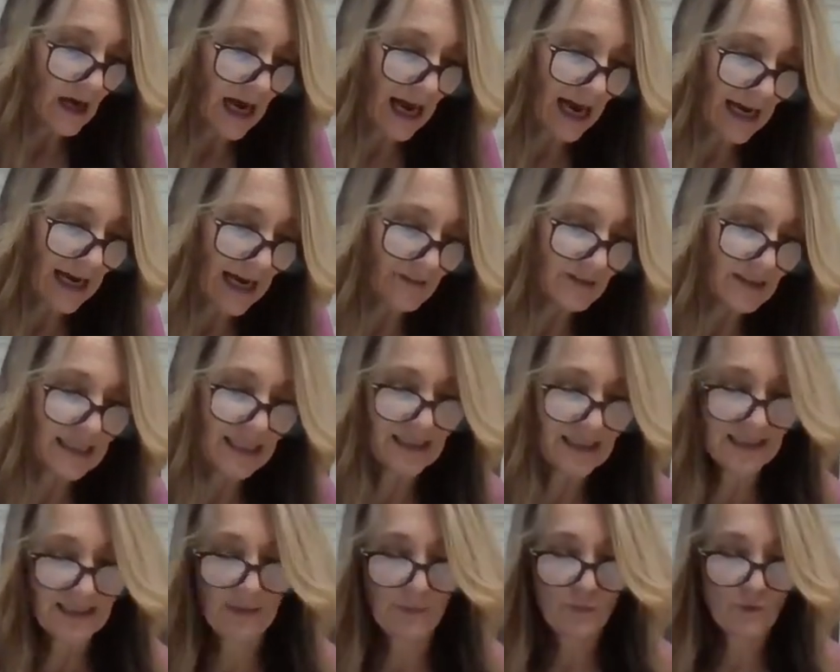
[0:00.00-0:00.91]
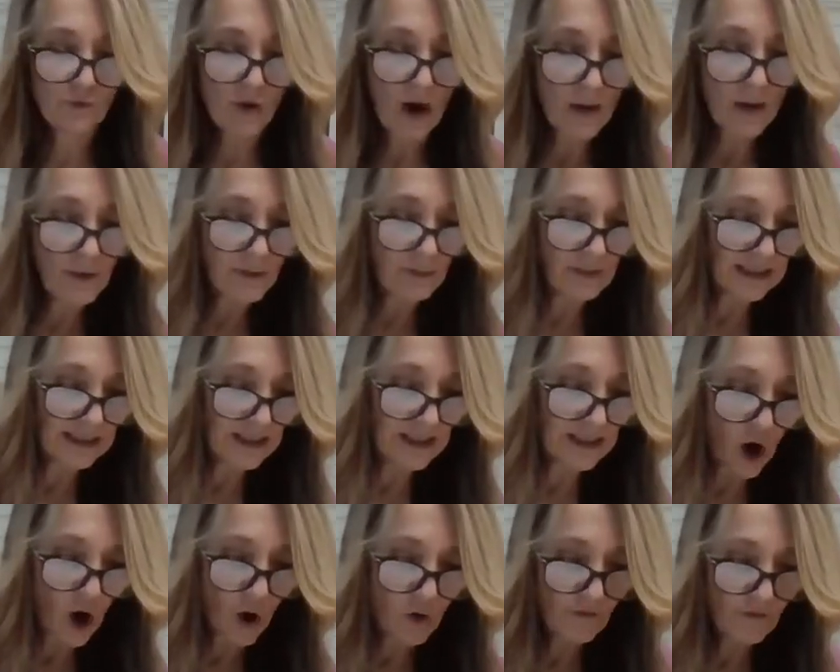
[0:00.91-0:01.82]
I have a tendency probably
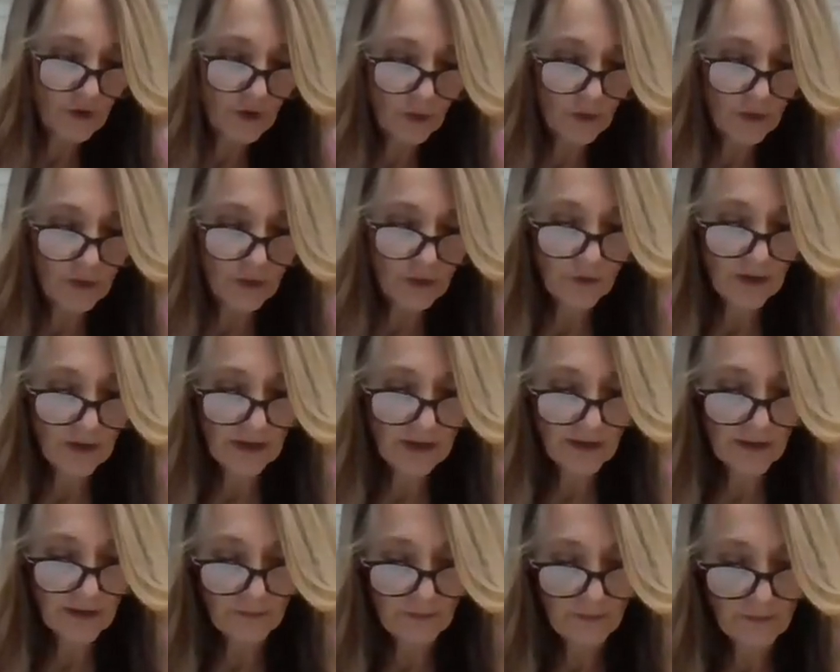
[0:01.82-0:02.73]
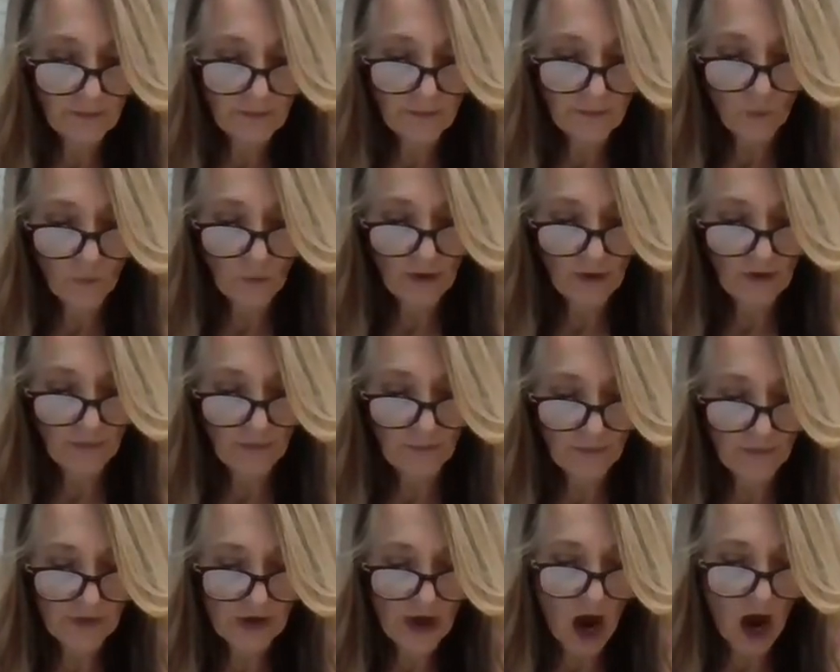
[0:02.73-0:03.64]
to overdo it with
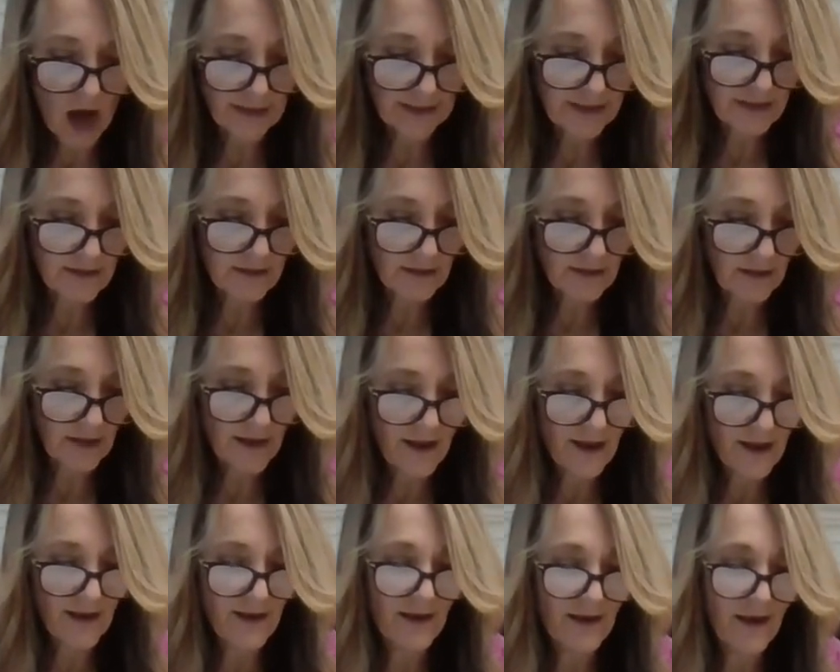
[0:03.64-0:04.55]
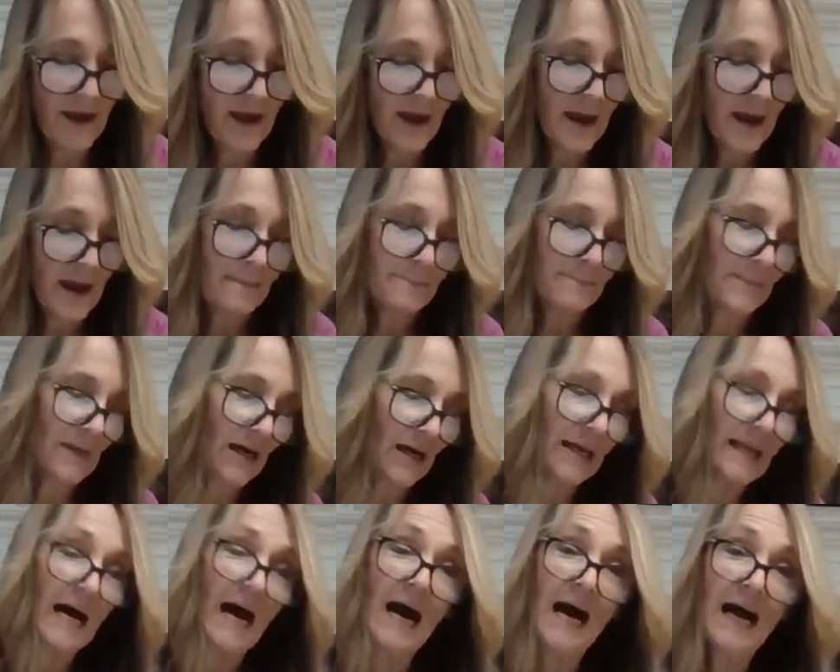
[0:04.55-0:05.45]
knots,
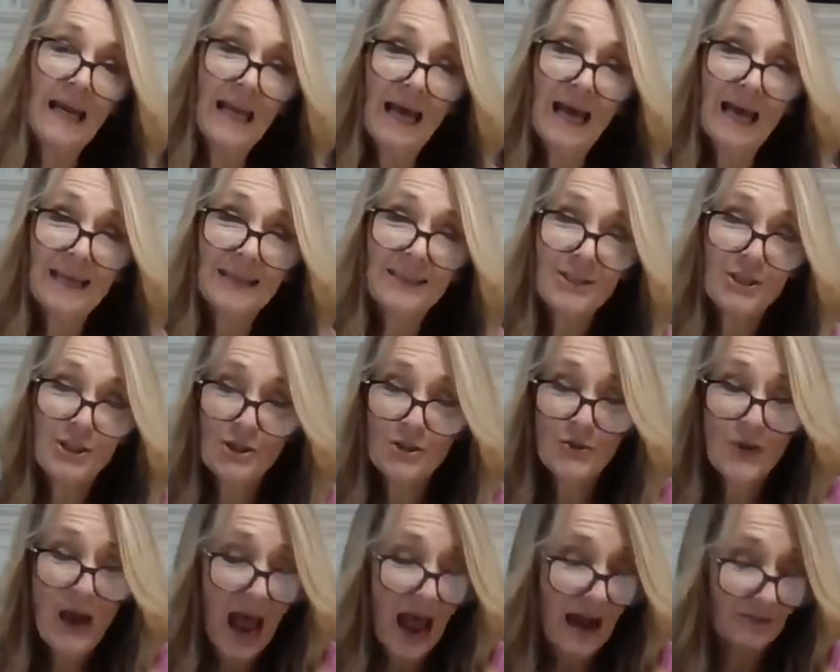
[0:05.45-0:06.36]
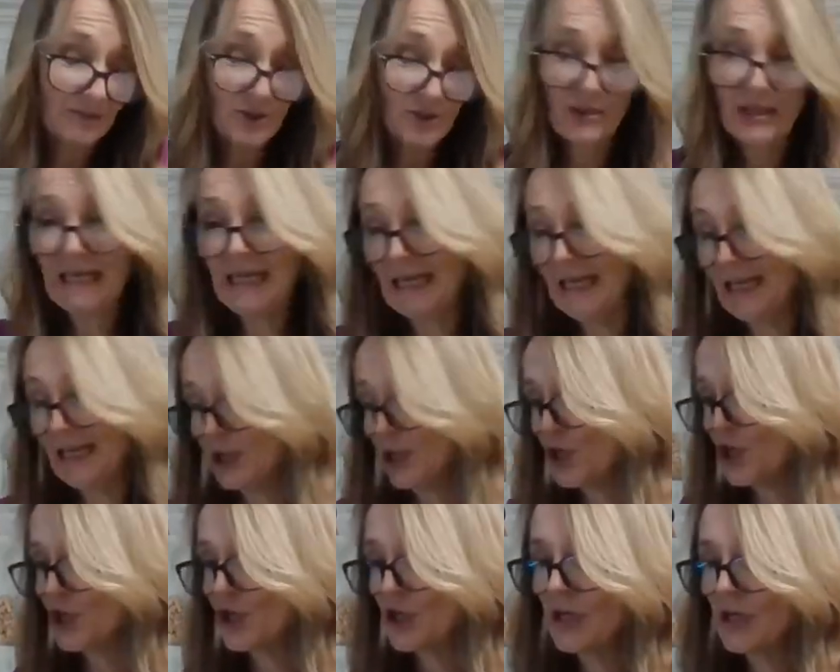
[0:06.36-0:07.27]
but I like to, after
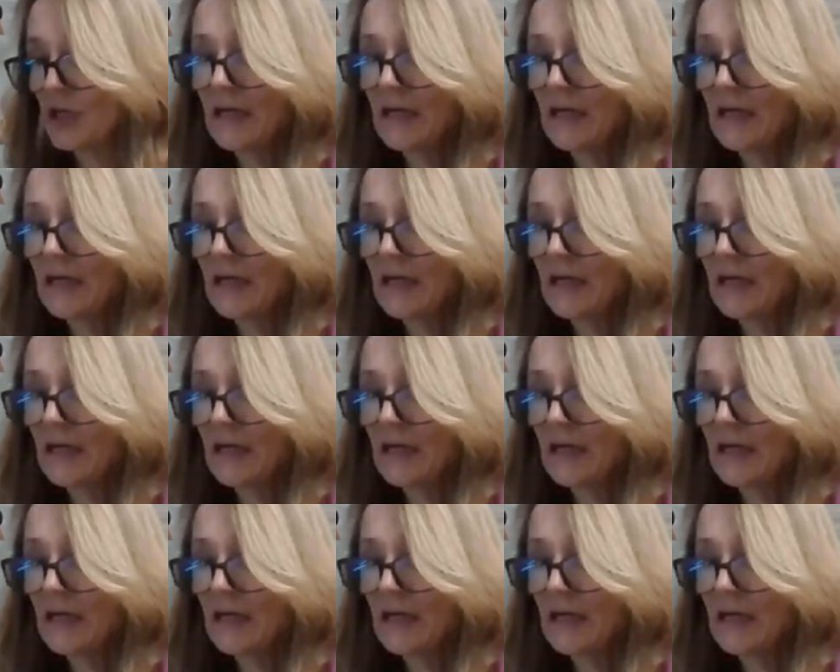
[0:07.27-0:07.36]
each